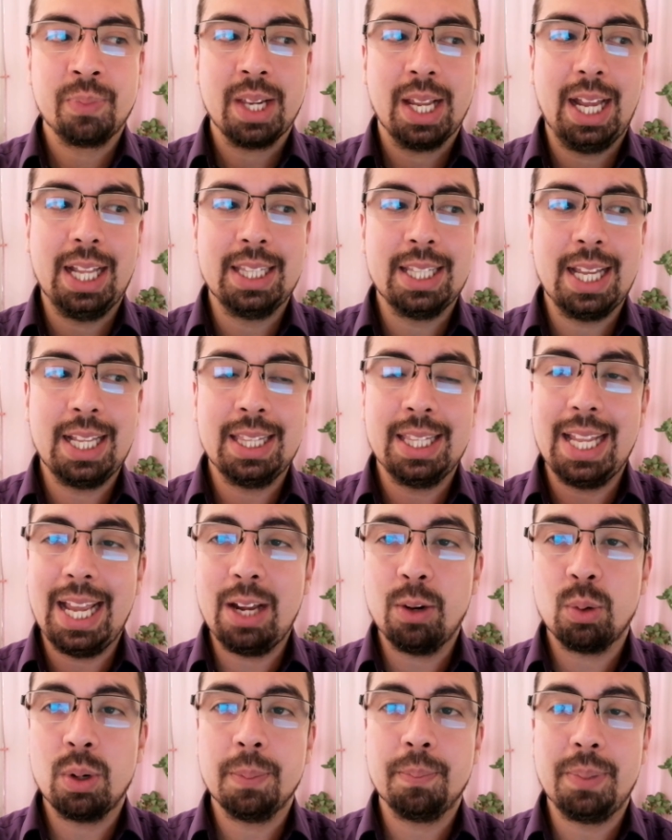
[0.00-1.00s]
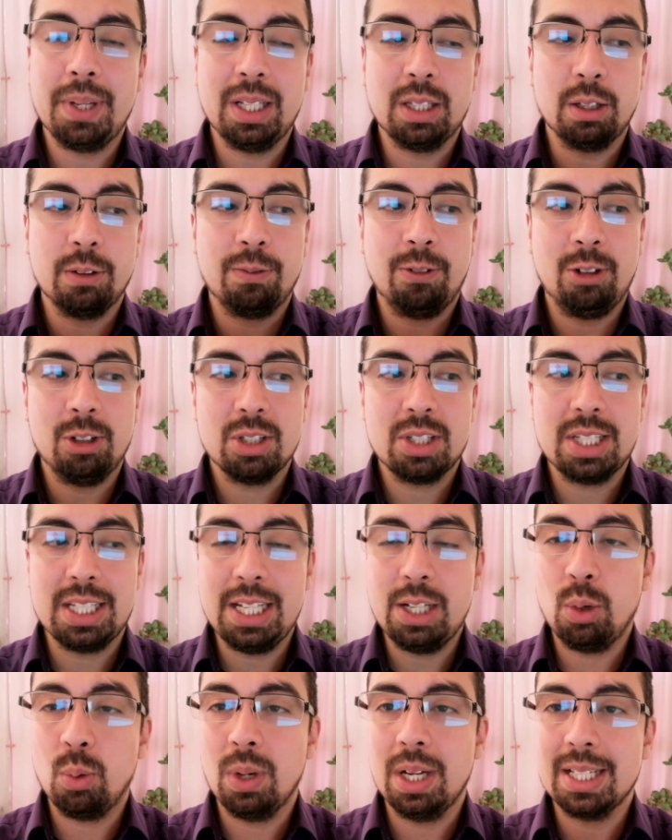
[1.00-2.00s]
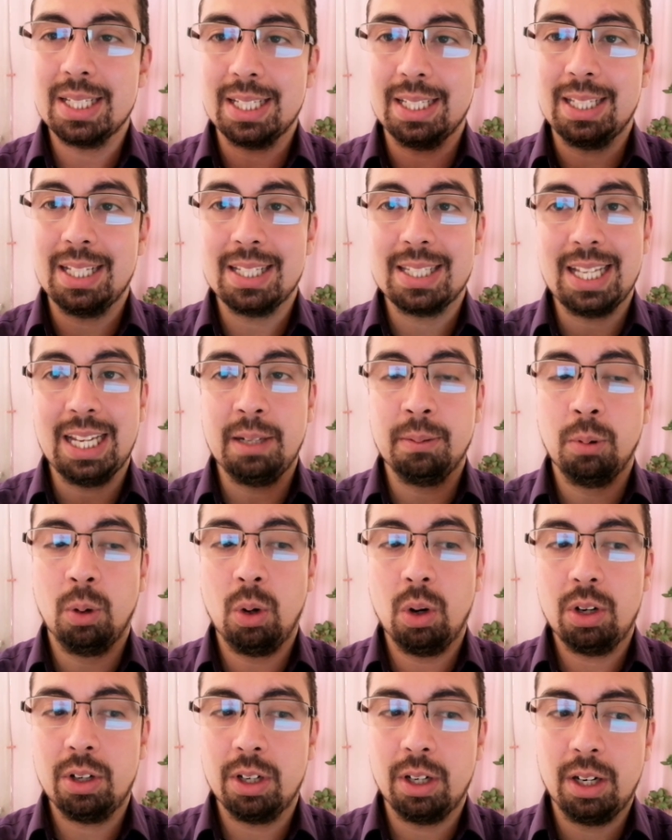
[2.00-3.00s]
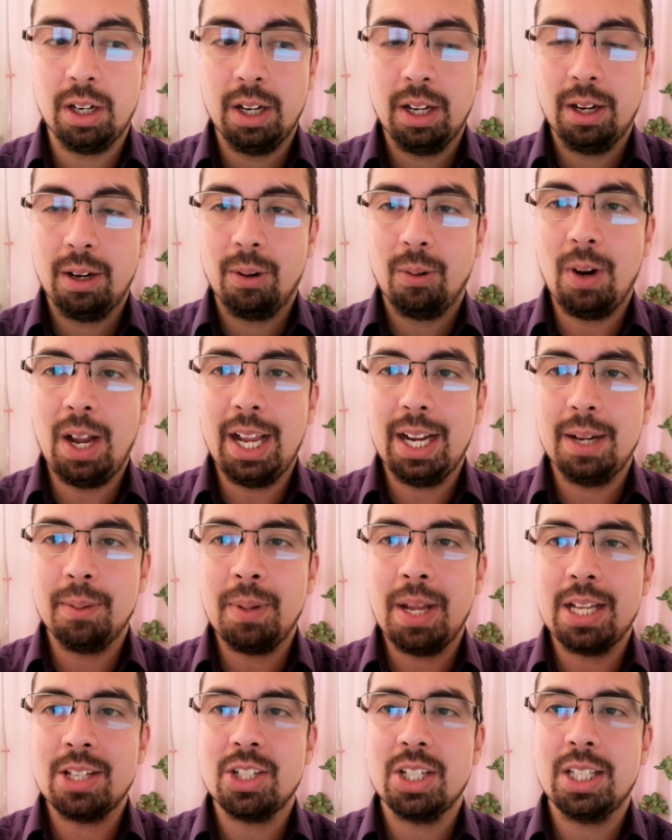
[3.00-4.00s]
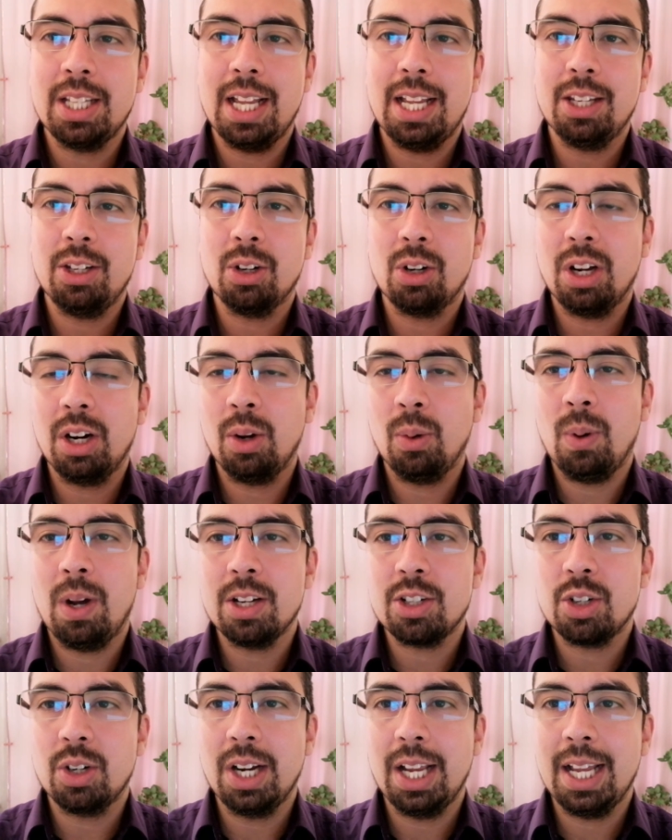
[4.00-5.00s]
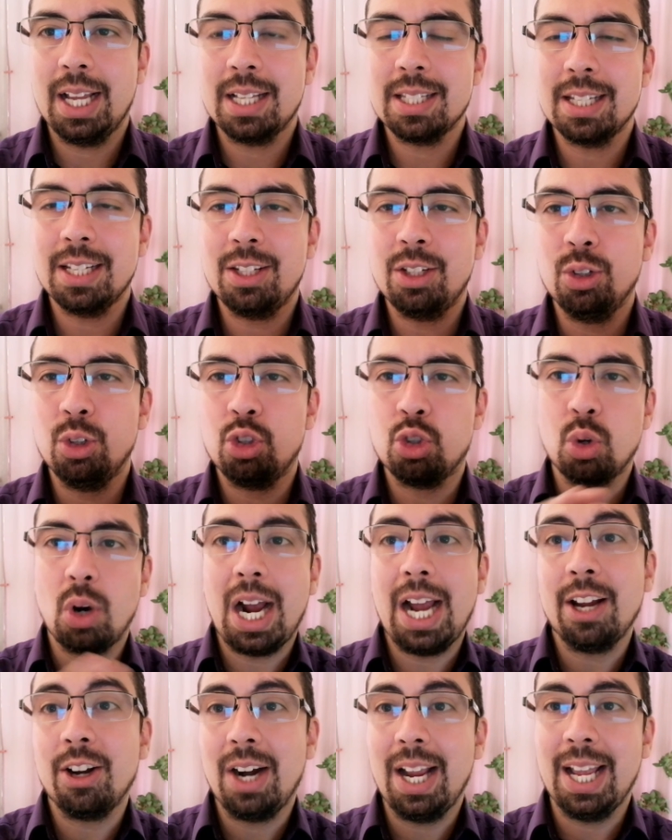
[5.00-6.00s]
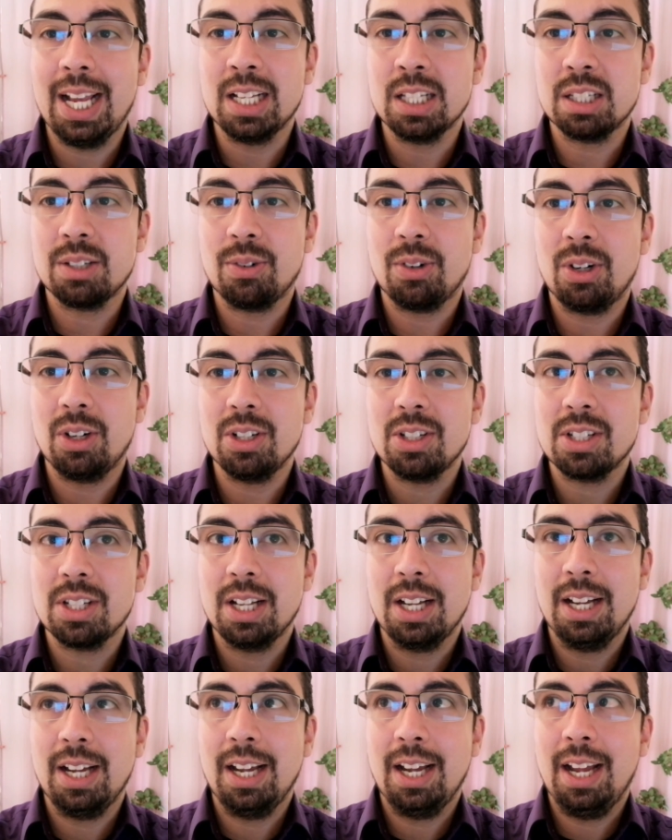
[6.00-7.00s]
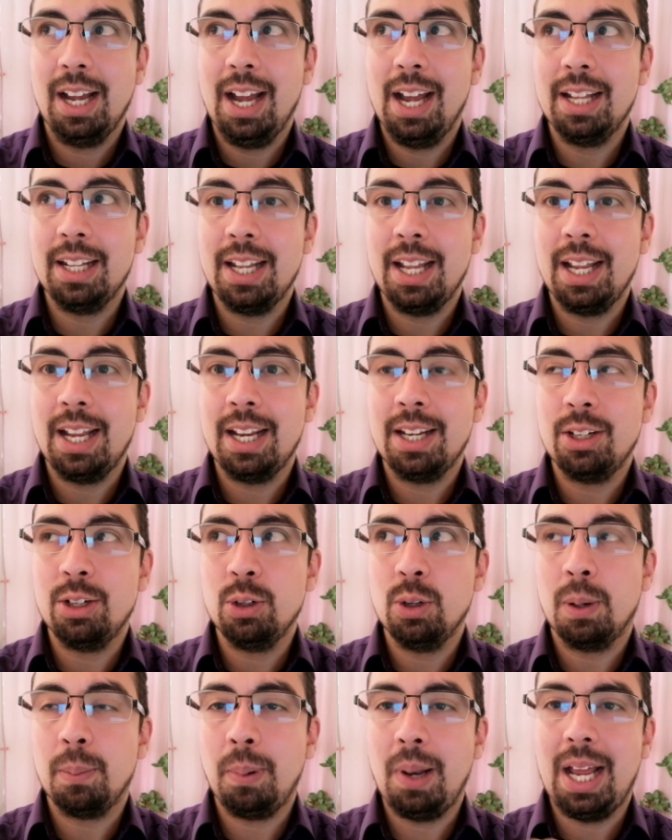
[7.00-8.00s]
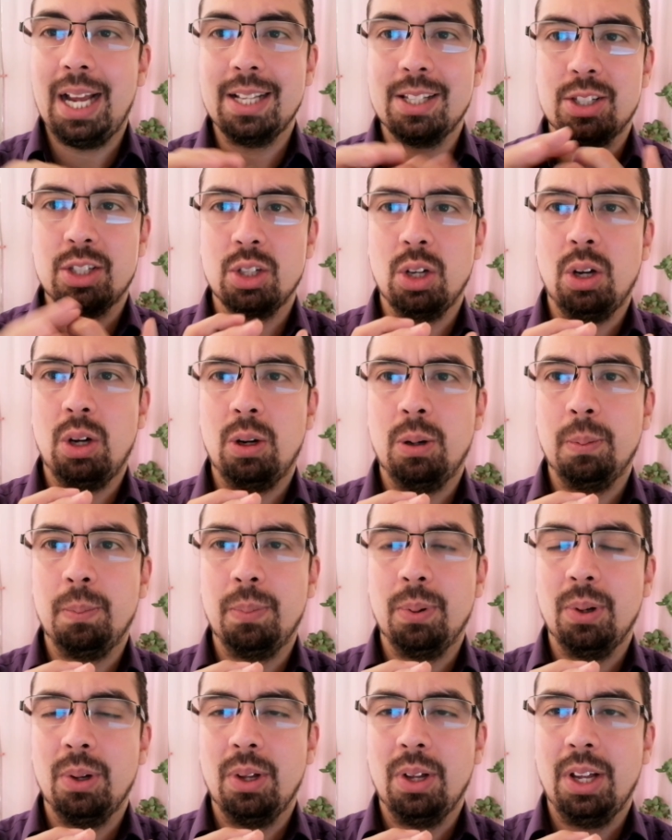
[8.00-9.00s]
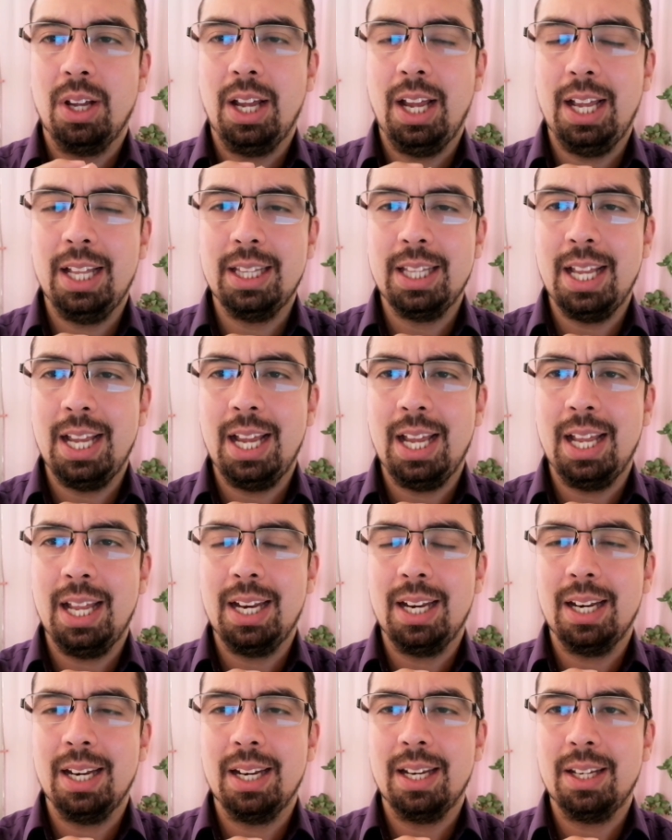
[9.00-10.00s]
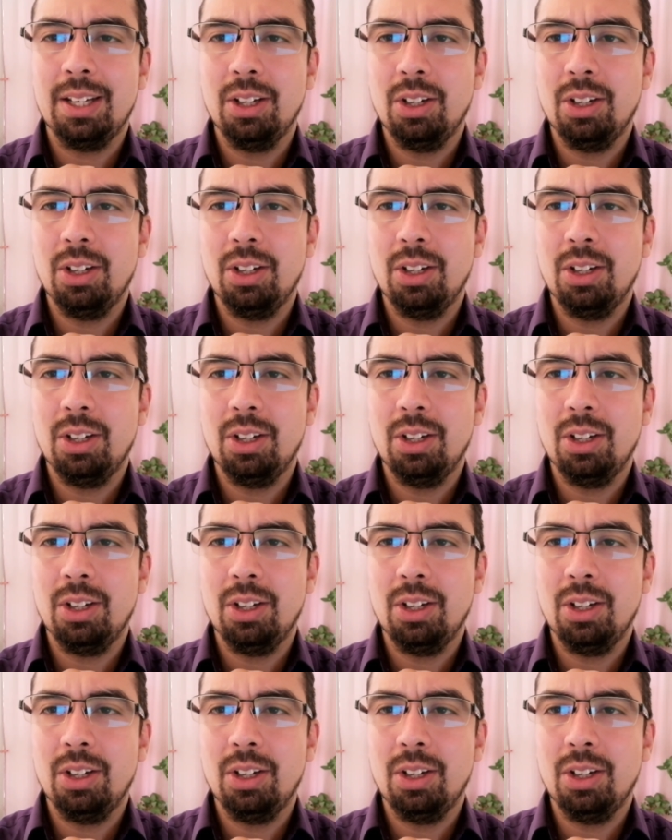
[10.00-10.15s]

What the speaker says: And then they repeat the full sequence in the same order, right? Imagine that you're gonna wash your hands and you dry your hands first, and then you apply soap, and then